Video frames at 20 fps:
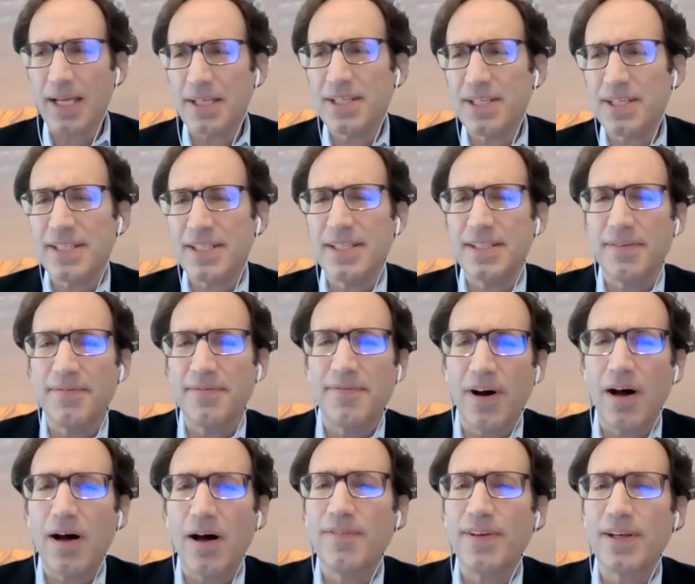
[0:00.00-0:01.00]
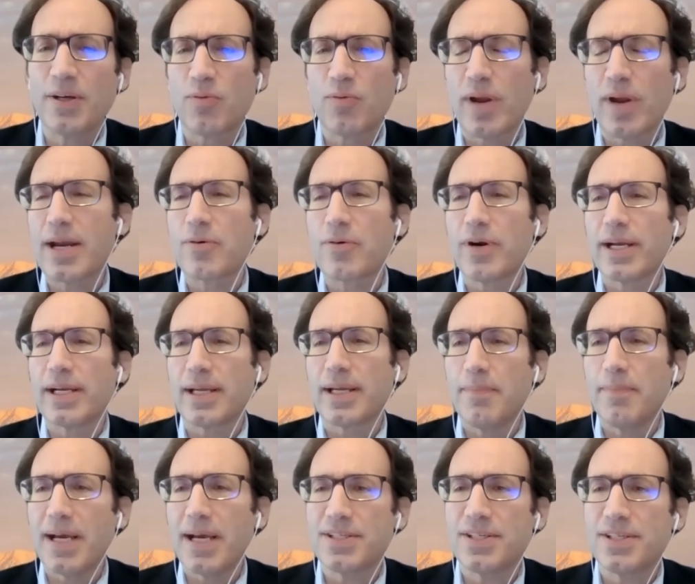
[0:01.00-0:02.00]
just this evolving rhetoric
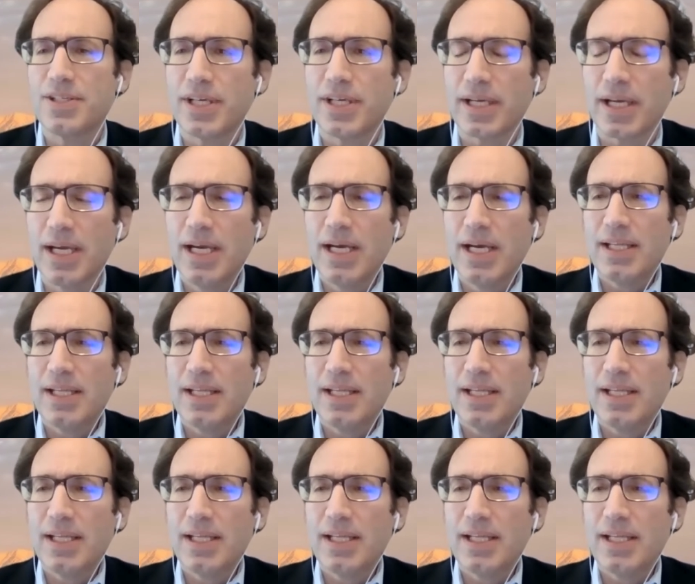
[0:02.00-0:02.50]
and messaging